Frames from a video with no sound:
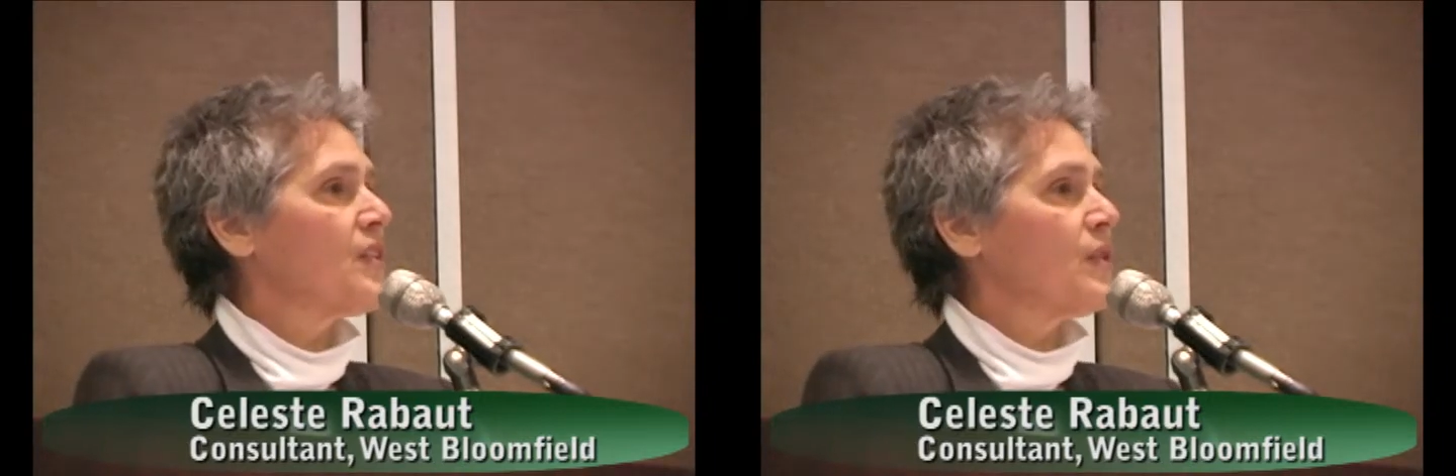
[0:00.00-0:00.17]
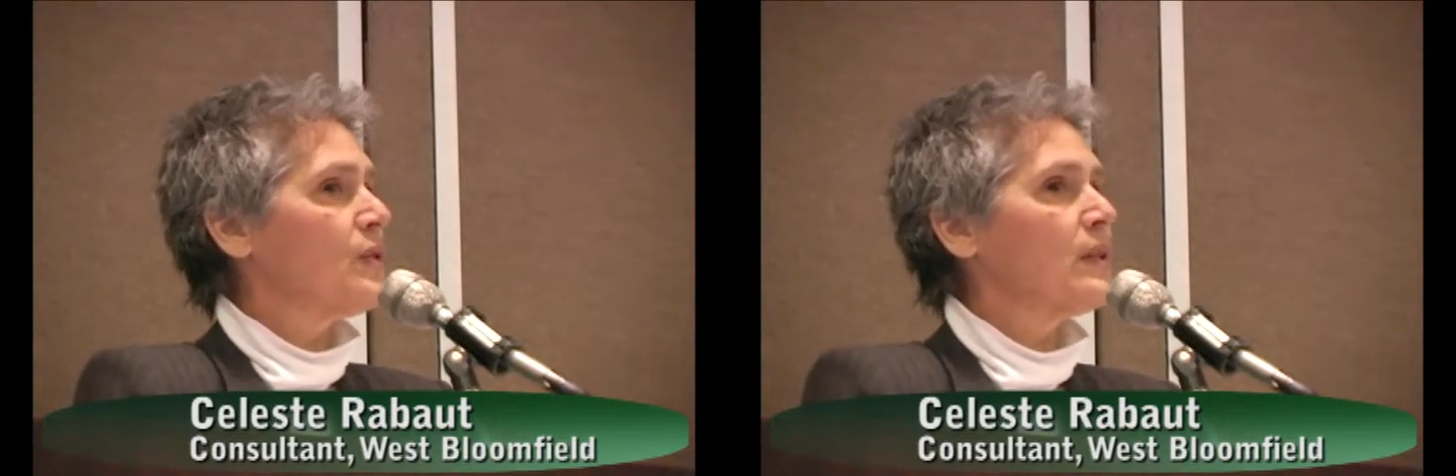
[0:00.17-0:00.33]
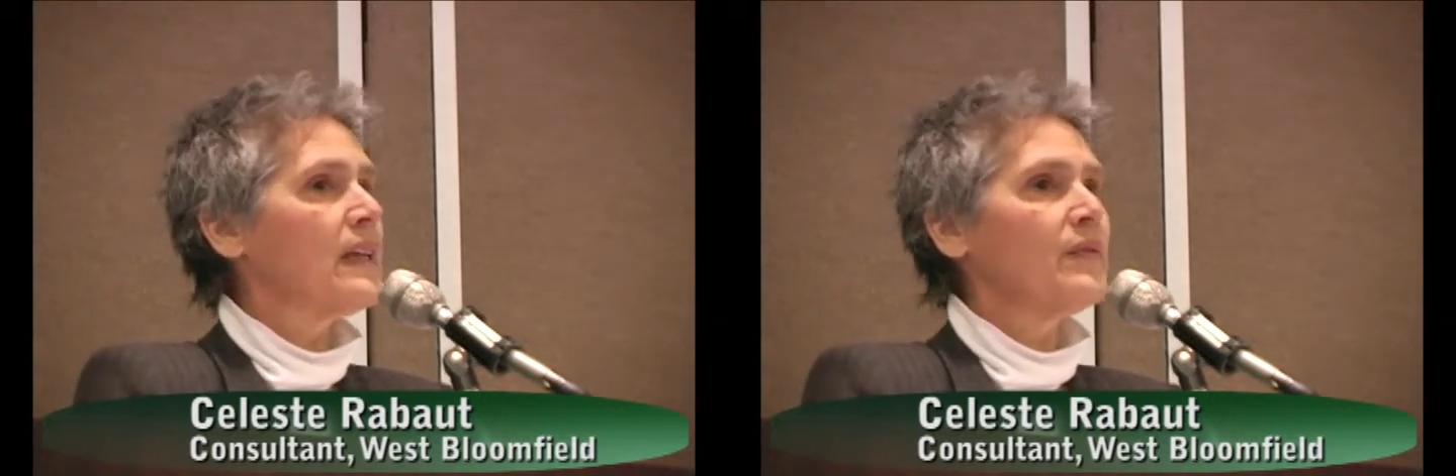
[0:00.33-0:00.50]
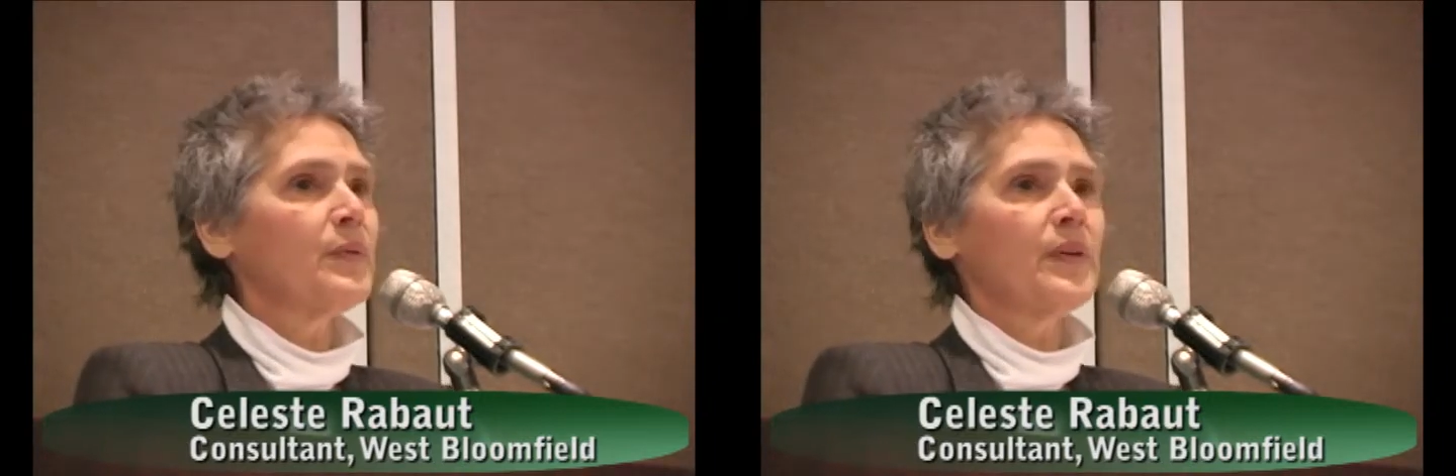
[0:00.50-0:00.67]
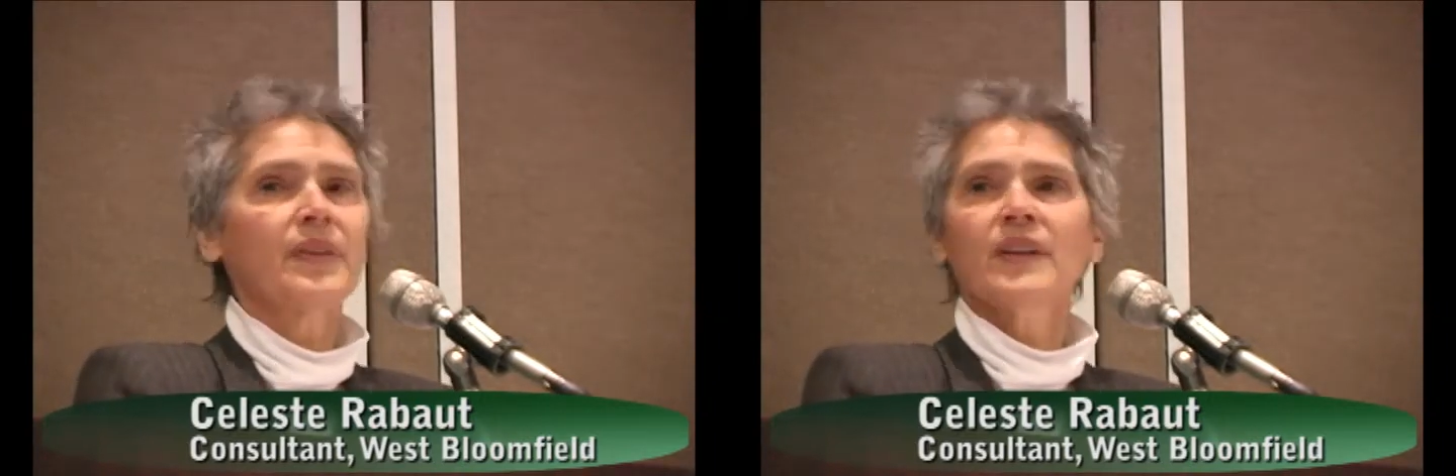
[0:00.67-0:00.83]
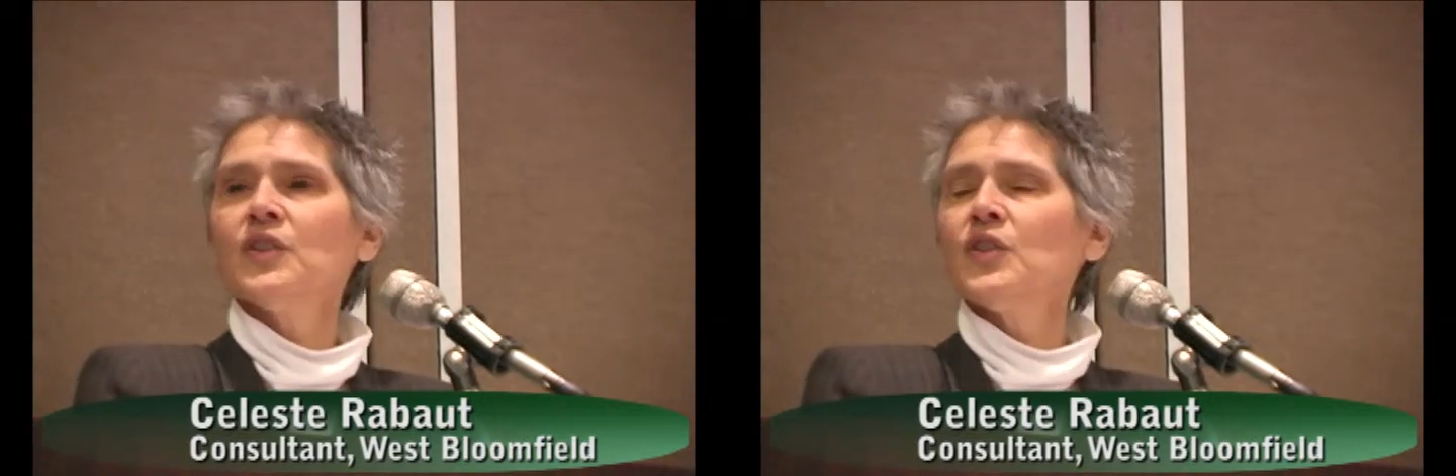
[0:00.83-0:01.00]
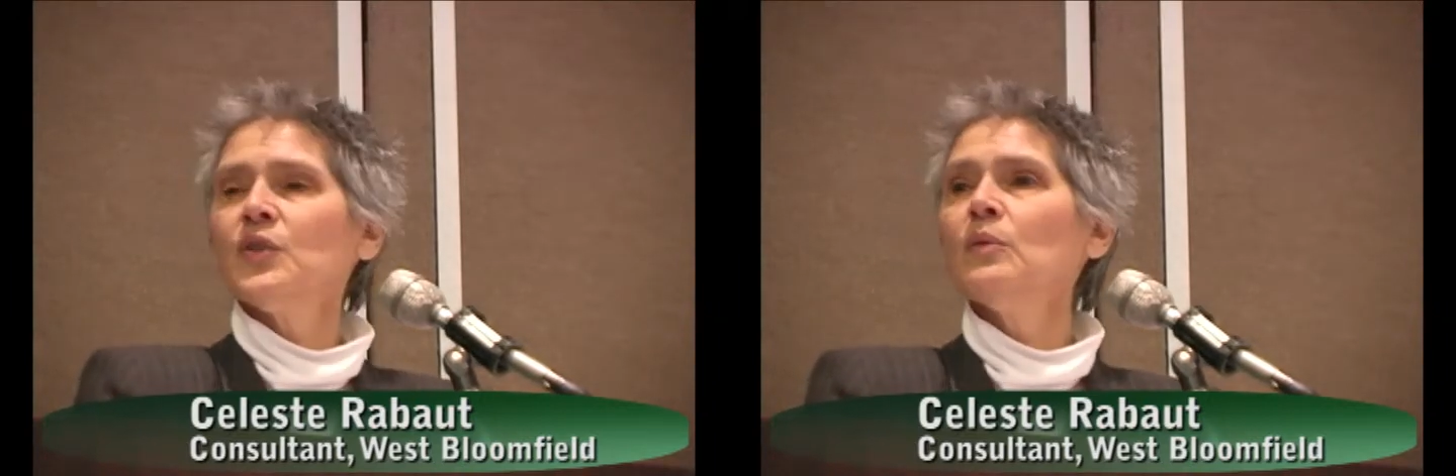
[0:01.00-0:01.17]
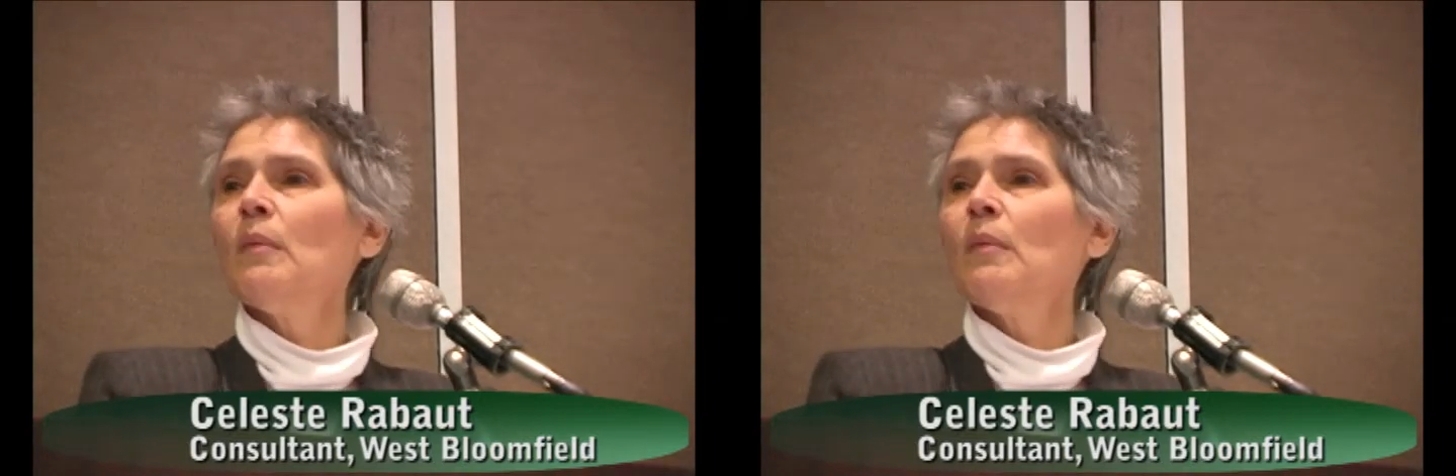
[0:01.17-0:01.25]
do you live within 2